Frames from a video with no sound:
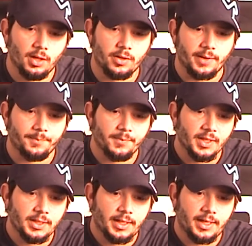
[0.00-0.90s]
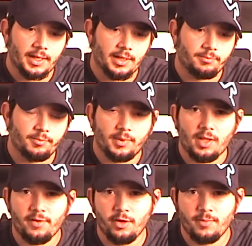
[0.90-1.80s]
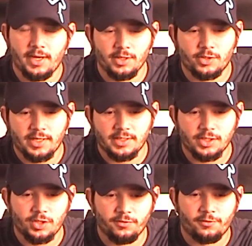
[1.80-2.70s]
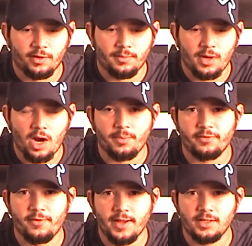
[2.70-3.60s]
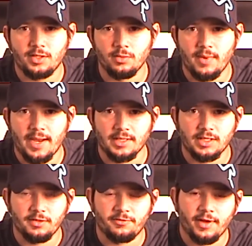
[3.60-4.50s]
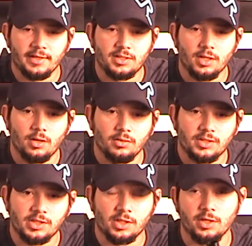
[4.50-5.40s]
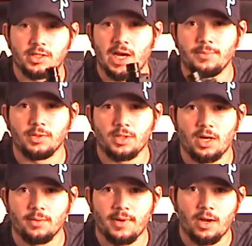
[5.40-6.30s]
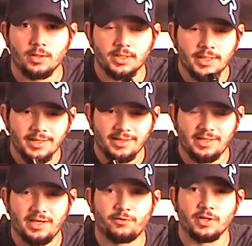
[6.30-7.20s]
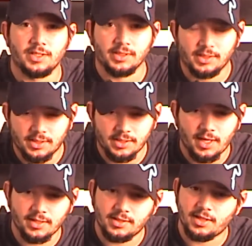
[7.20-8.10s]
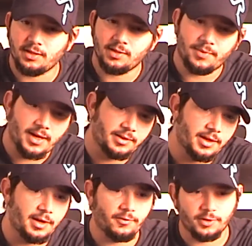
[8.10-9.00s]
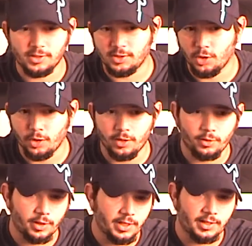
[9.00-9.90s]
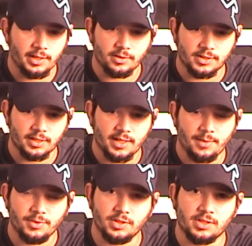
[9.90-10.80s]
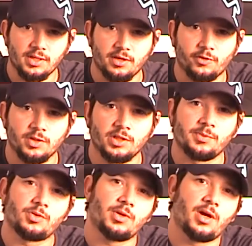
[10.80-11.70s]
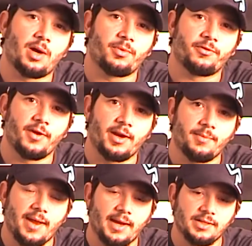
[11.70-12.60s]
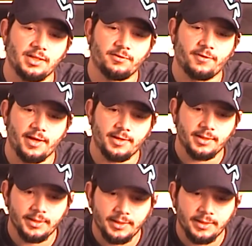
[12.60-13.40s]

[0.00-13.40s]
Okay, a lot of you are making a transition from hopper fed to magazine fed, so this is a good time to talk about the differences. Not necessarily the bad thing versus good or anything else like that, but just the differences between hopper fed and magazine fed.